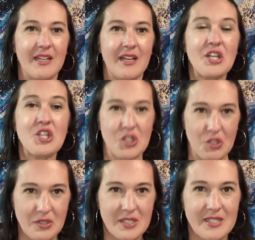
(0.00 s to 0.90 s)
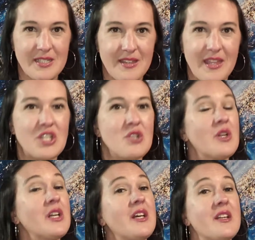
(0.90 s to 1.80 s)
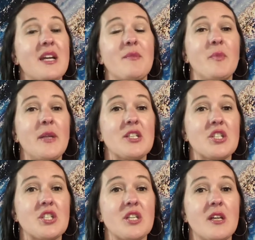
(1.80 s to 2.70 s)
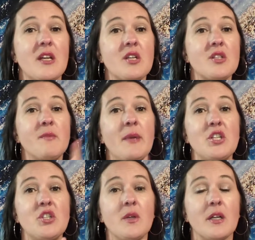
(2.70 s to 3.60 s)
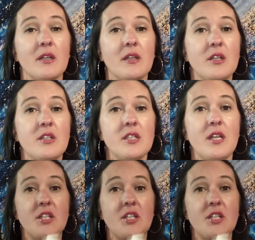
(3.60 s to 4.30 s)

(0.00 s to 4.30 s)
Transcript: a shirt that you took a lot of time to bleach. So make sure to not